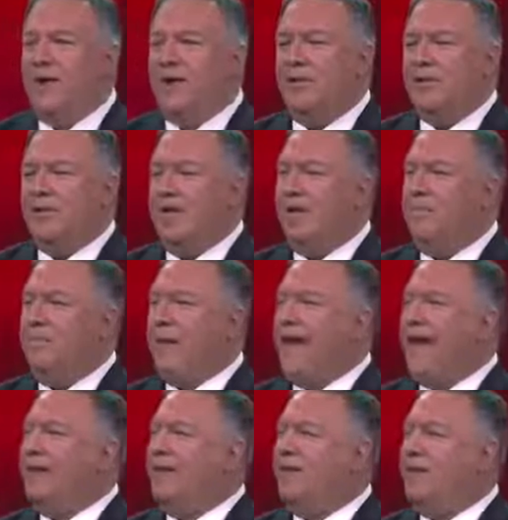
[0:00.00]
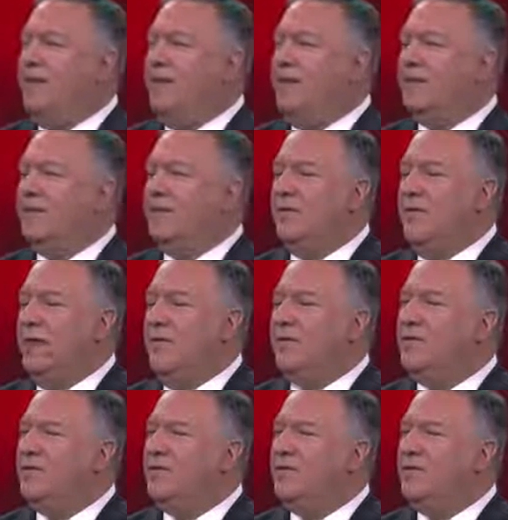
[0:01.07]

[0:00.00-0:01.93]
appears to be headed back into appeasing Iran.